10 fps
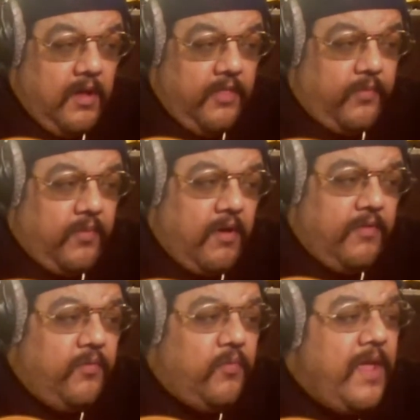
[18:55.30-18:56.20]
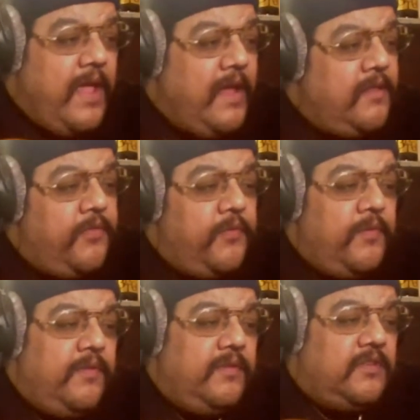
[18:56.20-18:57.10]
through all the rain and
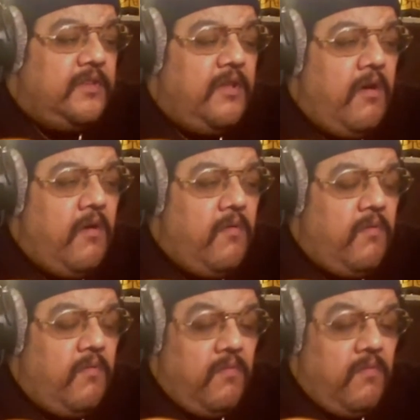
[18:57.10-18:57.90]
through the snow.